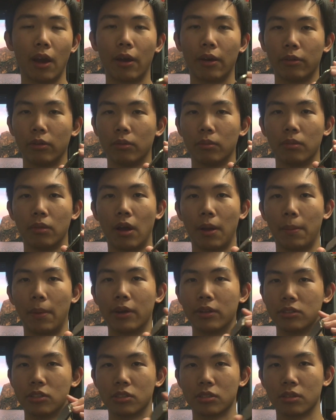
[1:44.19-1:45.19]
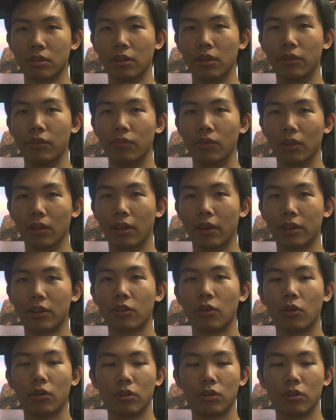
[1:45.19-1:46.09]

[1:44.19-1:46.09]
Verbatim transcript: I'll, I might just leave a link